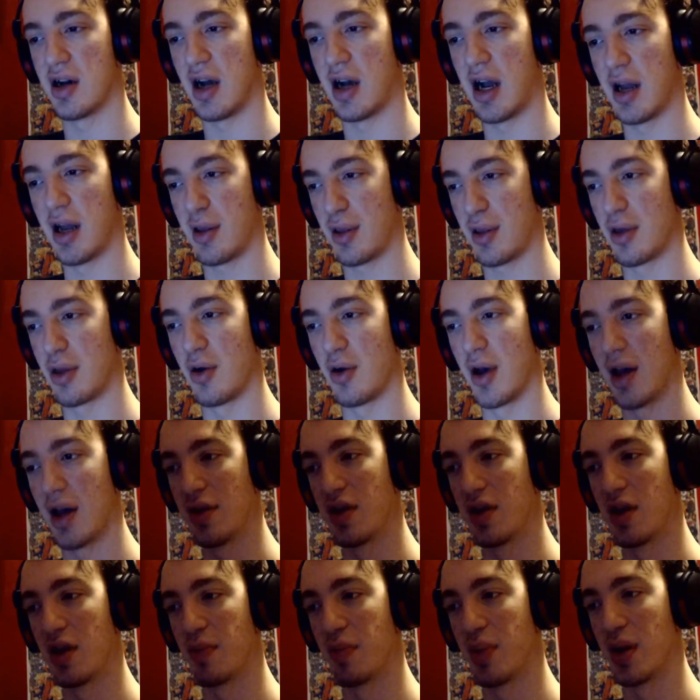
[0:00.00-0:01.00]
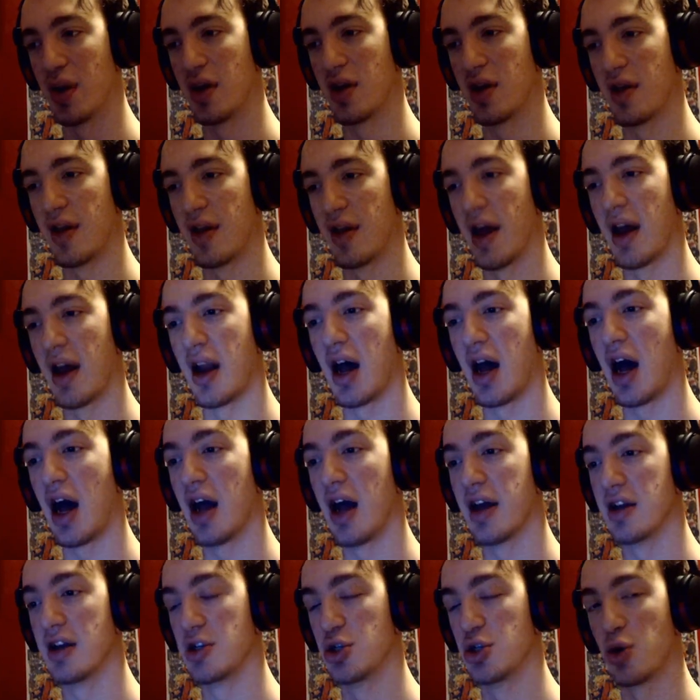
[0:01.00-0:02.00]
I still had the opinion that I
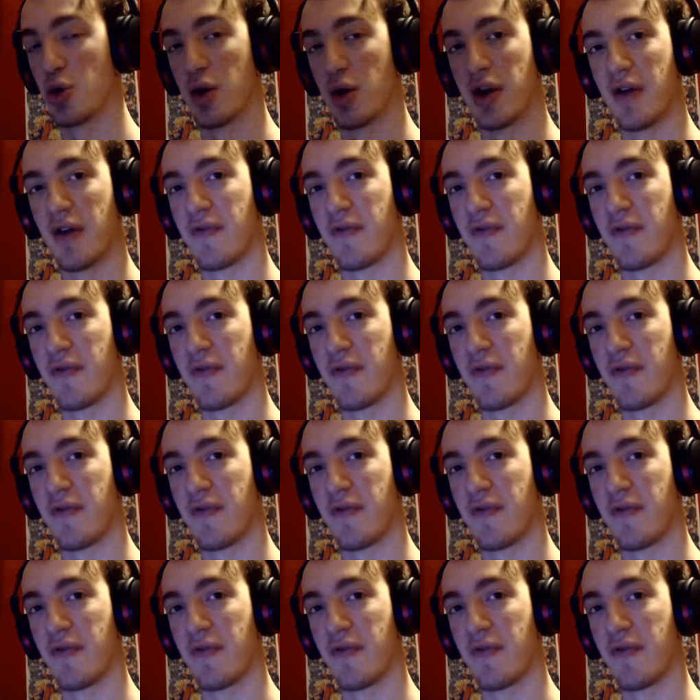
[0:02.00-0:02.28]
enjoyed